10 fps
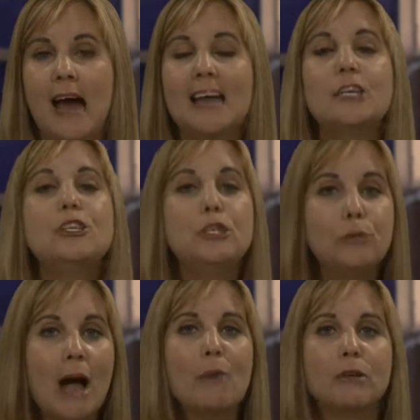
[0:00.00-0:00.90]
on a
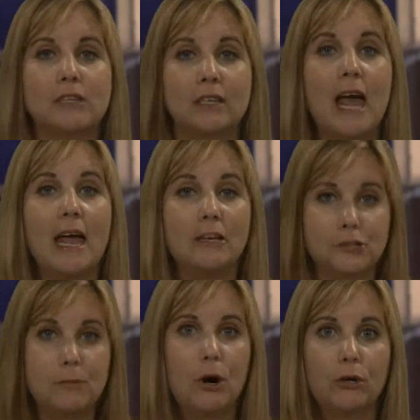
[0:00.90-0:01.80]
two-hour delay
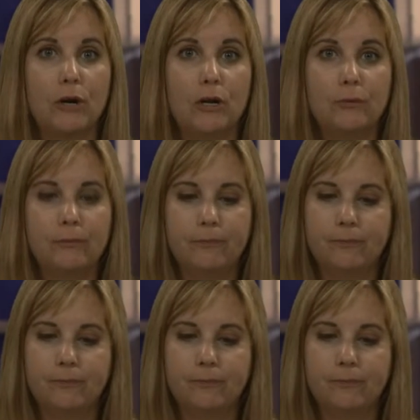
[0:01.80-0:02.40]
tomorrow.